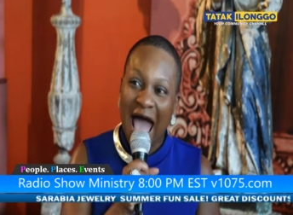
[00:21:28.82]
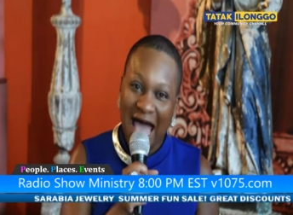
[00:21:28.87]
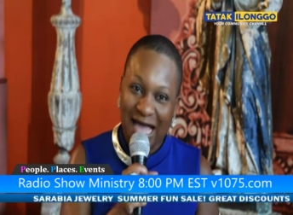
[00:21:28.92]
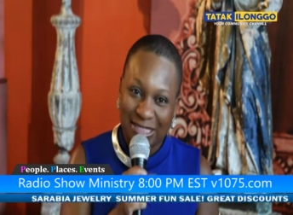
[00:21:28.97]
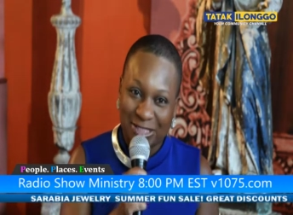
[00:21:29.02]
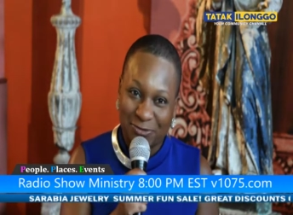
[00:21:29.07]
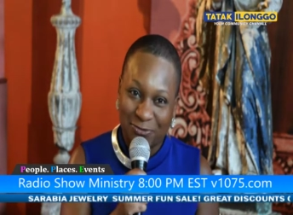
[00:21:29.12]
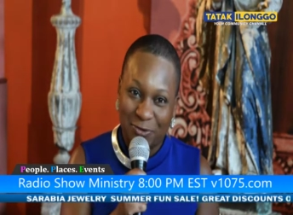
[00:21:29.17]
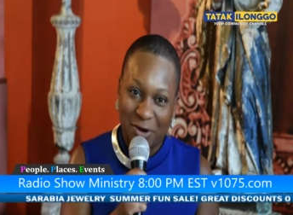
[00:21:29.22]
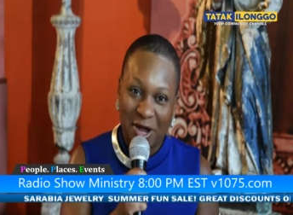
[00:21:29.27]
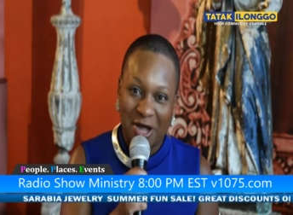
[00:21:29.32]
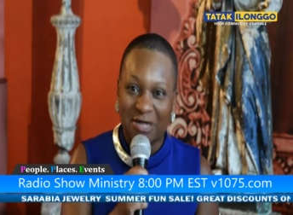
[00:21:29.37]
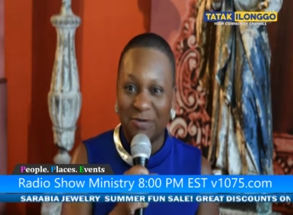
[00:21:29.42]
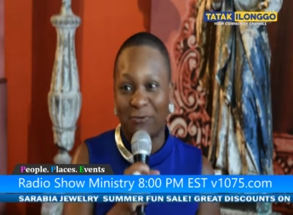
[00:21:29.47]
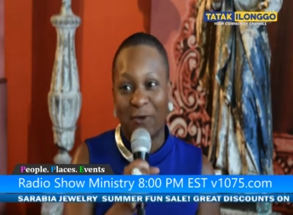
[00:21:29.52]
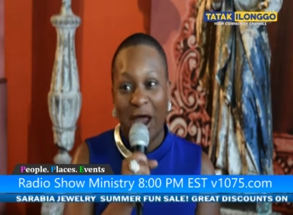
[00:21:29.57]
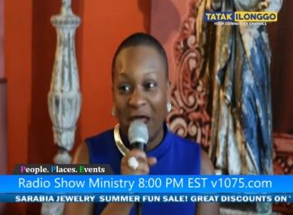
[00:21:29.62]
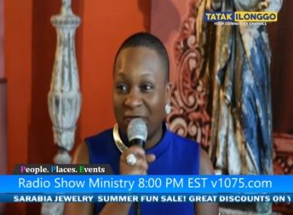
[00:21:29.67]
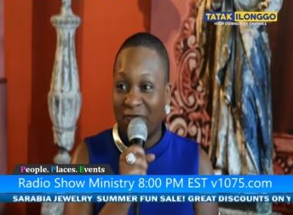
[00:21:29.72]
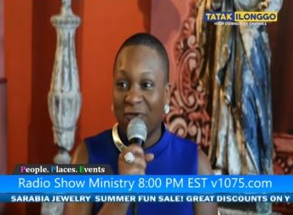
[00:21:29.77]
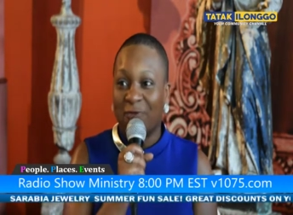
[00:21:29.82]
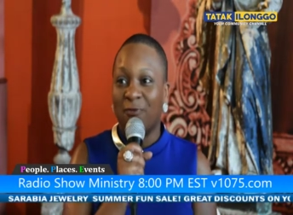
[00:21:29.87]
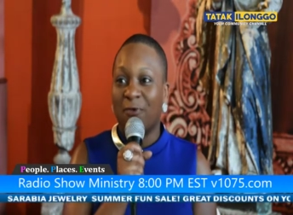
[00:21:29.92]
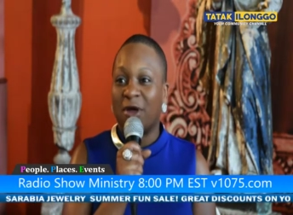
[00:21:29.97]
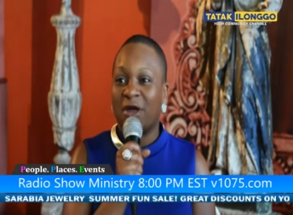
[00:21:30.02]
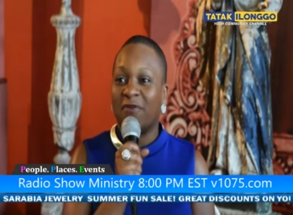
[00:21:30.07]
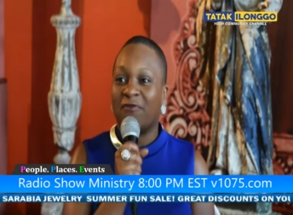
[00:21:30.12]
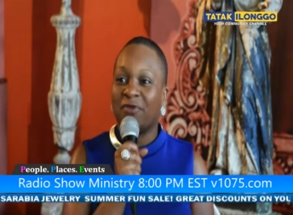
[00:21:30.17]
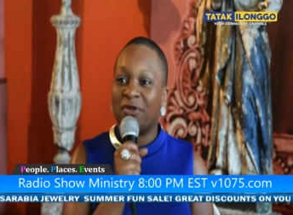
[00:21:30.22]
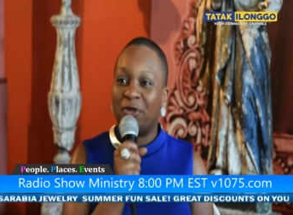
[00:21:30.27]
as well, right from
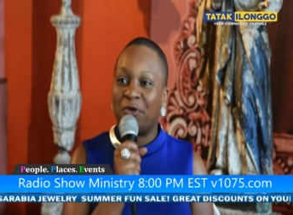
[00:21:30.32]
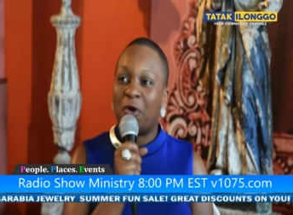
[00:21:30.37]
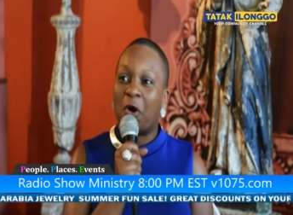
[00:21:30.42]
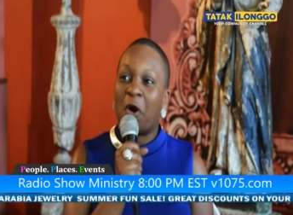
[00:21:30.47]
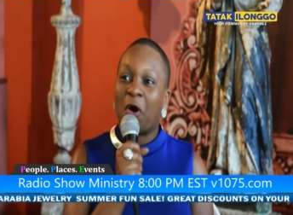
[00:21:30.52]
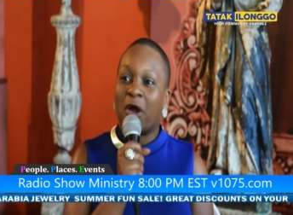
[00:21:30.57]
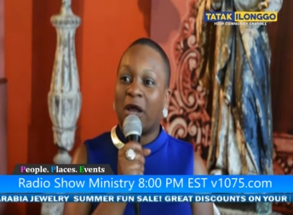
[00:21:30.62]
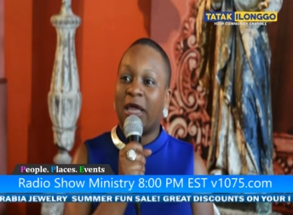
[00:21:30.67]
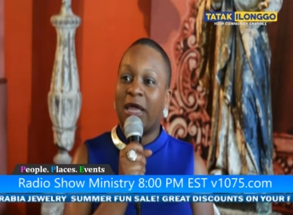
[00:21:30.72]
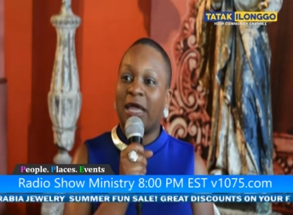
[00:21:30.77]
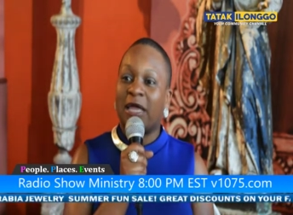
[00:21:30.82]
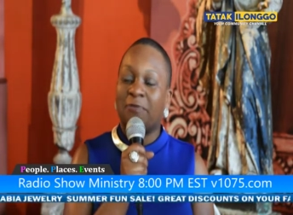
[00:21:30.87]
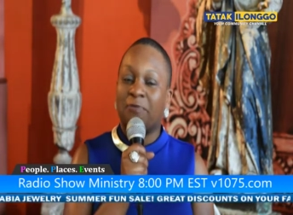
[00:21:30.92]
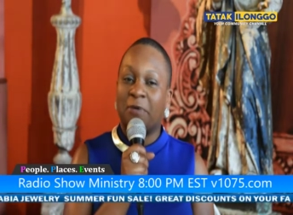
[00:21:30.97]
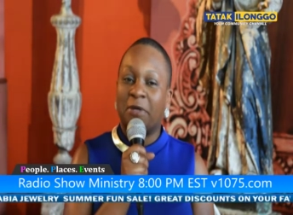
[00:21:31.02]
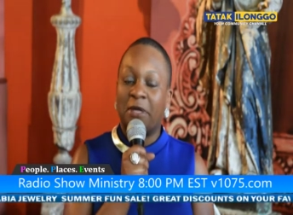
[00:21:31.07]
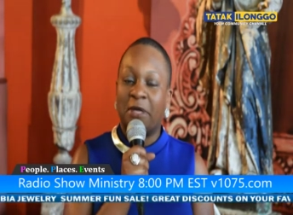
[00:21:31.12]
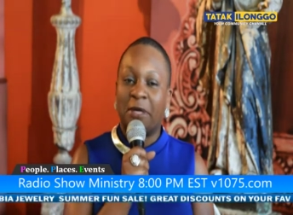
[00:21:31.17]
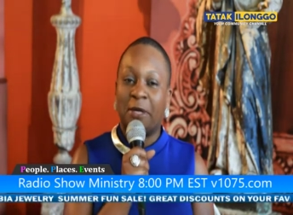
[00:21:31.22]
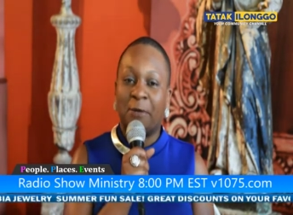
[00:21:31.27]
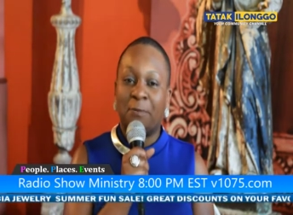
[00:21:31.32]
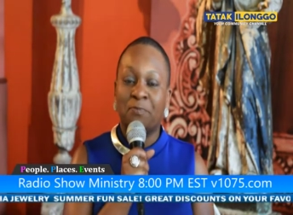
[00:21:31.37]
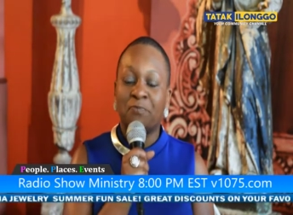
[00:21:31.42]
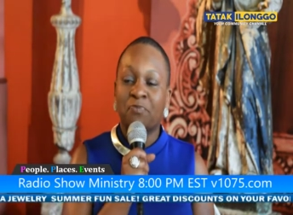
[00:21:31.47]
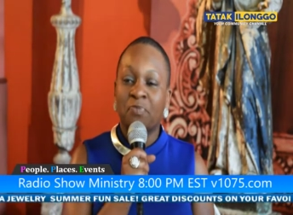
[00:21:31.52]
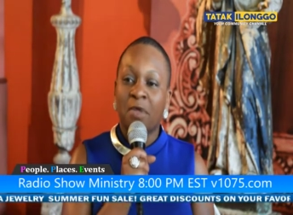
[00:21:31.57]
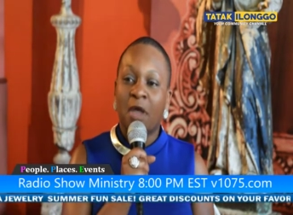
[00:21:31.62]
wherever you are 8 p.m.